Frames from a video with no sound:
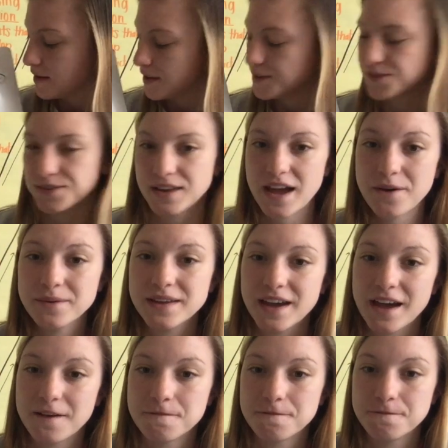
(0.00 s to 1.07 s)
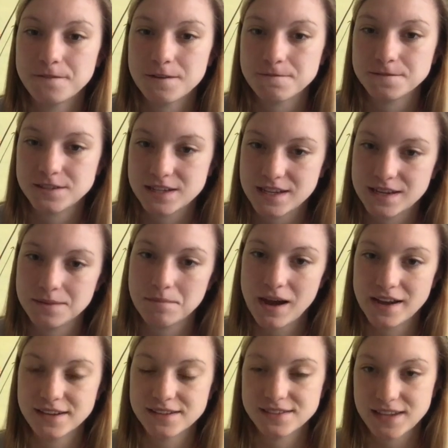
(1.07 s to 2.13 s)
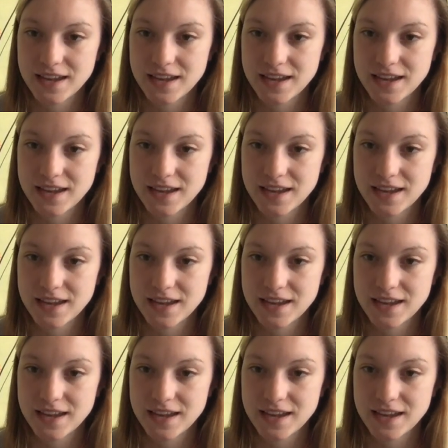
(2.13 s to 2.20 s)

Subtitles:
So now we have 15 minus